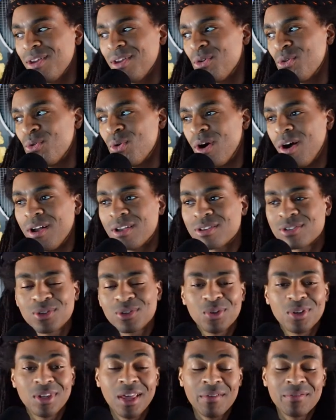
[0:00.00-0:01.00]
who also
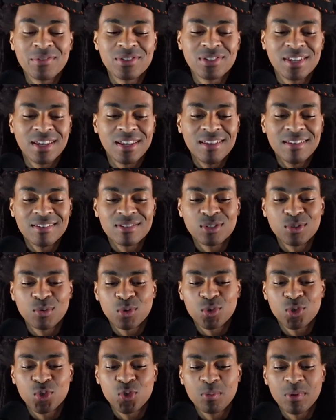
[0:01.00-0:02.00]
loves tennis, and it
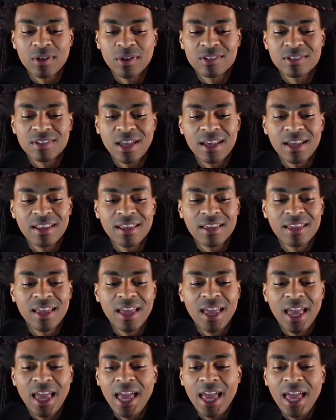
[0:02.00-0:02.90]
was super exciting.